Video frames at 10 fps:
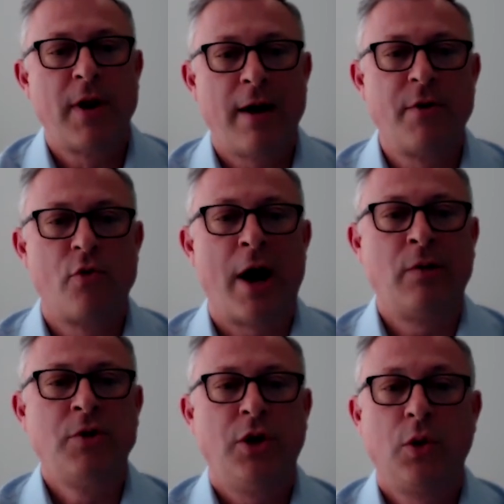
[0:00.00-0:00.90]
love
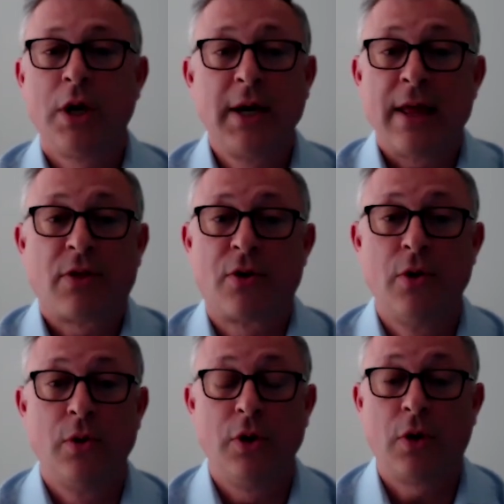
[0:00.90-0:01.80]
around you, you can get
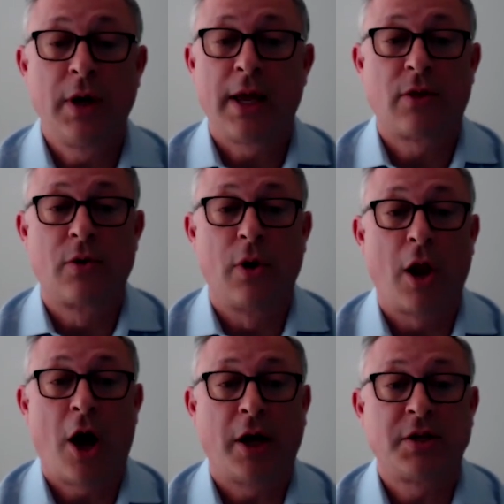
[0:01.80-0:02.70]
through. You can get through a
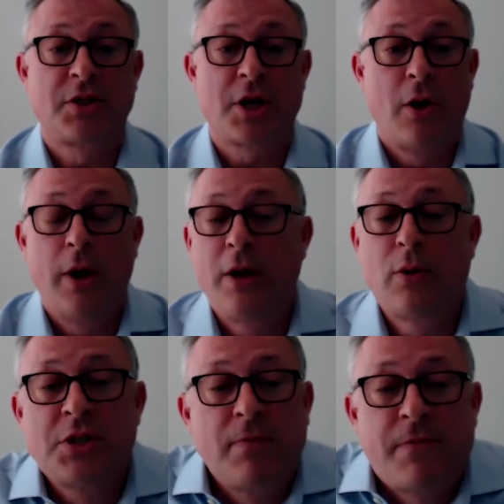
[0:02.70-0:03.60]
lot. So it
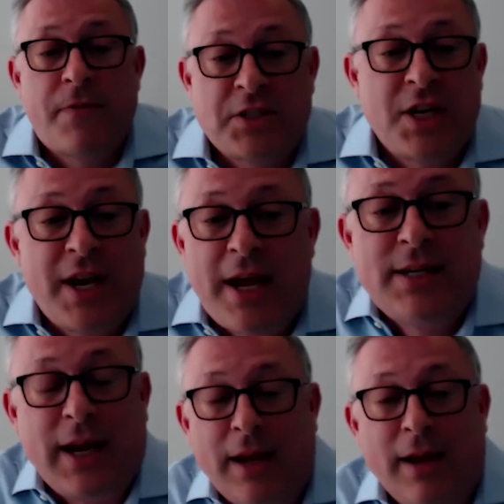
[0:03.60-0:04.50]
was a
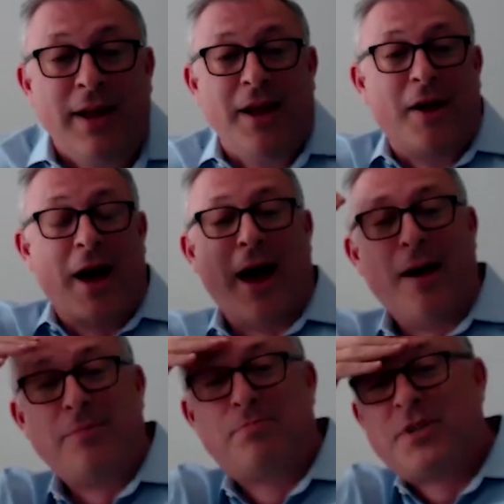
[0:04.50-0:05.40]
fascinating
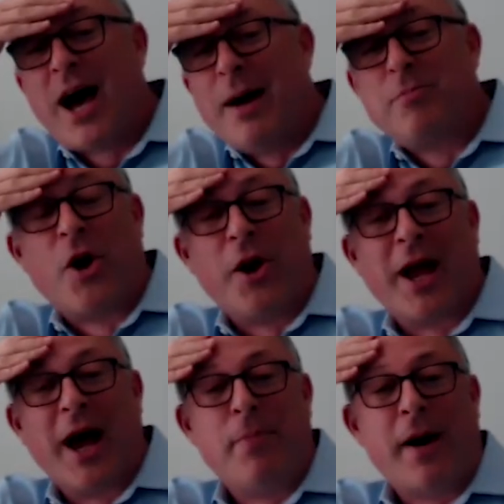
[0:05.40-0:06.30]
uh, time
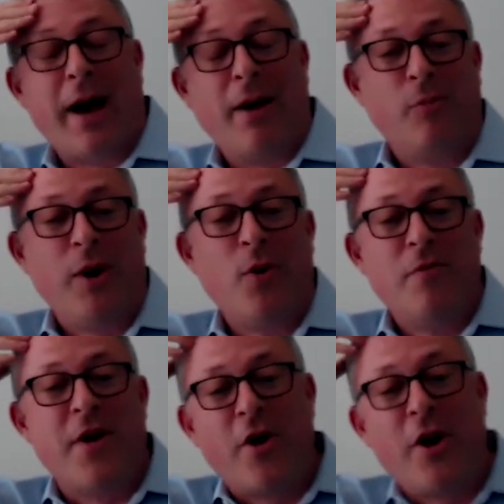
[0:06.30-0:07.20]
growing up, I we were
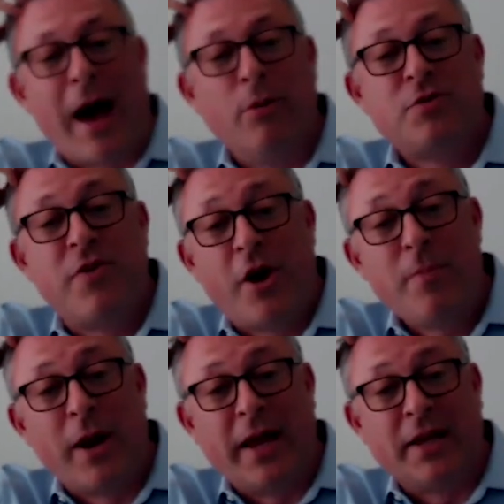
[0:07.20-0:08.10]
very I was very
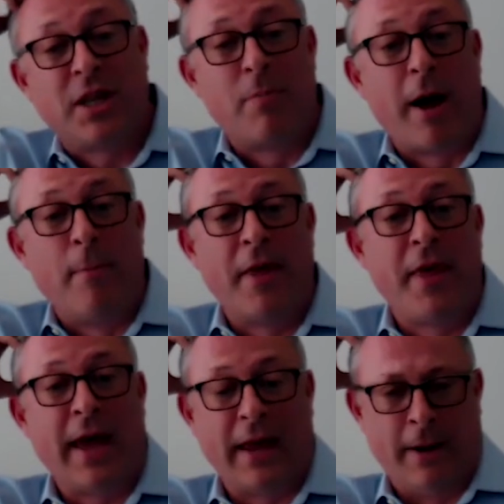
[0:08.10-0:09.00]
blessed that my
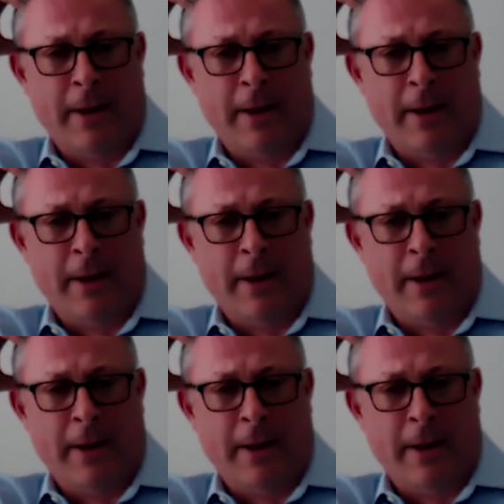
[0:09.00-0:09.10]
mother had